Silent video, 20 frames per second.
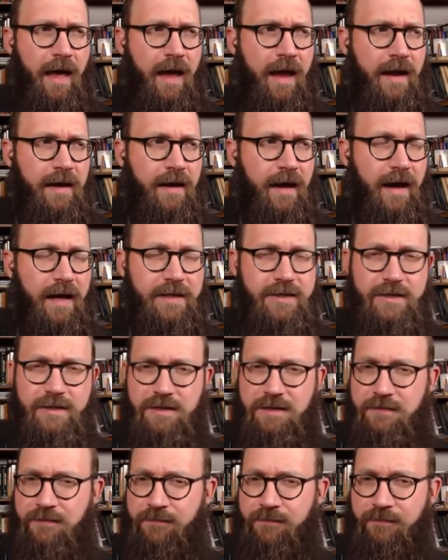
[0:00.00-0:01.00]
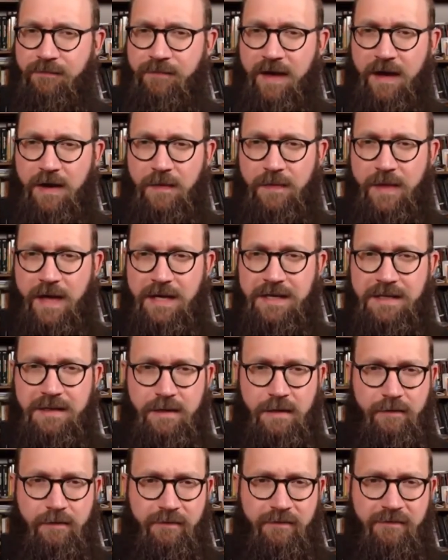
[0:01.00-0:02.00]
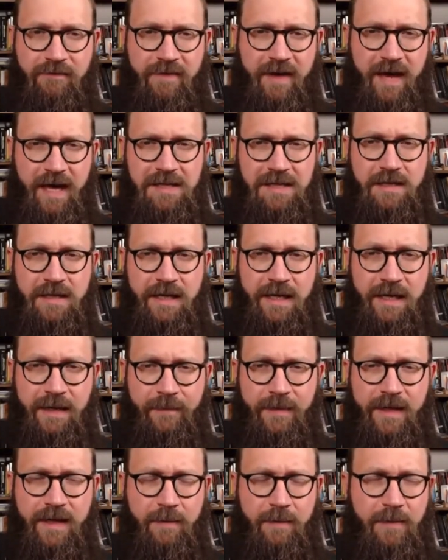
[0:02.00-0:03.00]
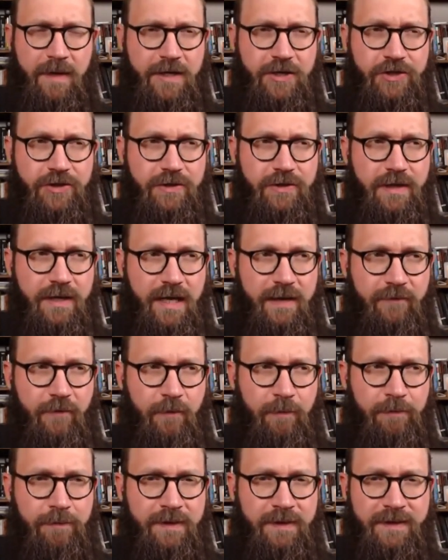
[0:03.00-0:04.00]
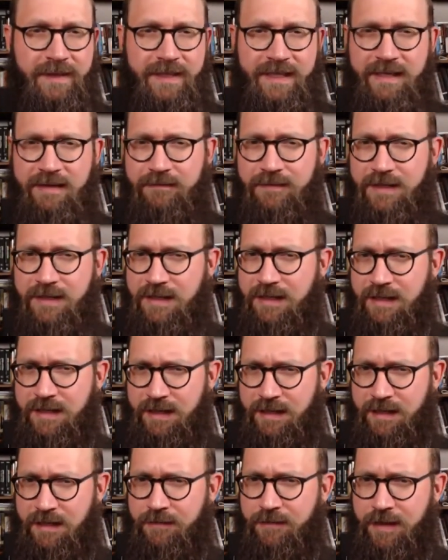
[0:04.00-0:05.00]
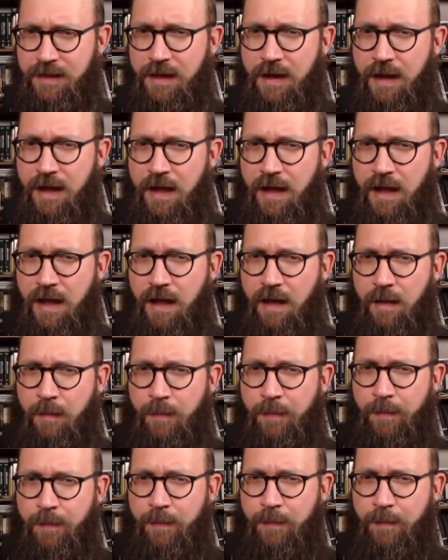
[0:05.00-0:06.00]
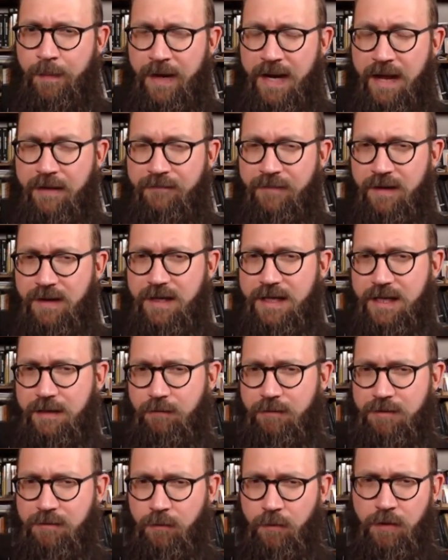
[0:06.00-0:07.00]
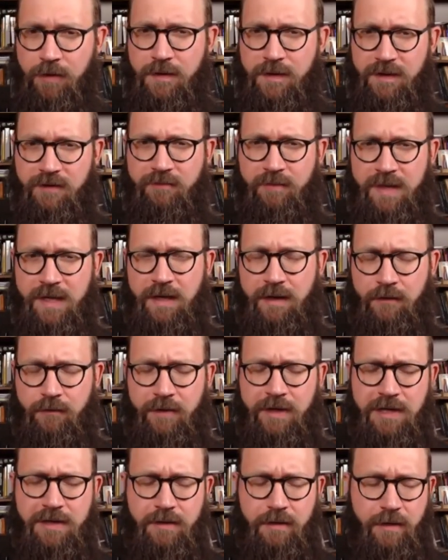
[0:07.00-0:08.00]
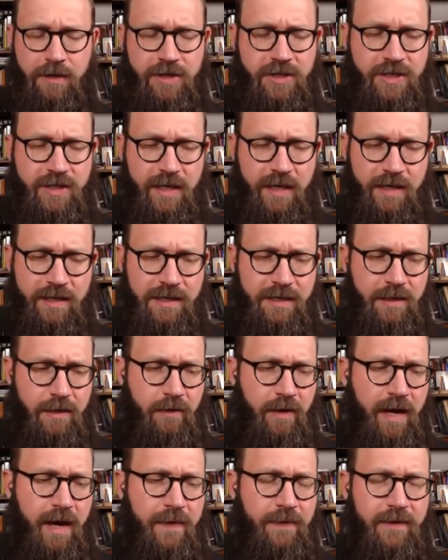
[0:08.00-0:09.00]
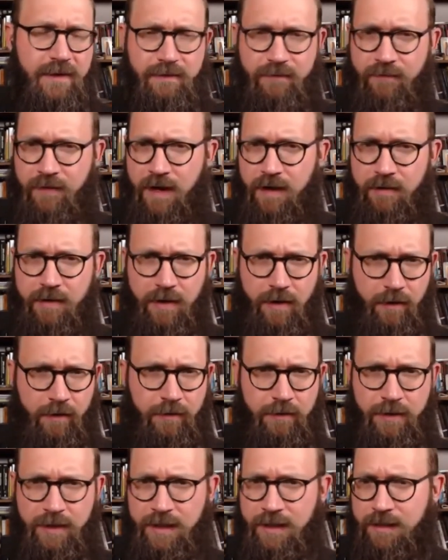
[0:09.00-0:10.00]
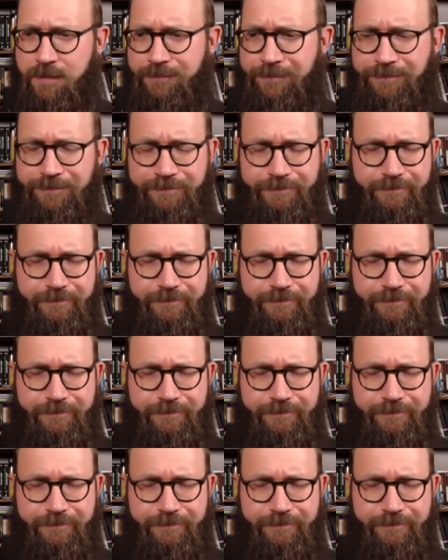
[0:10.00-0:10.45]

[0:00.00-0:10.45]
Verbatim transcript: and I just found that stuff fascinating. And I'm not sure that I ever believed in any of it but I felt like it was worthy of being researched. And so I had this very early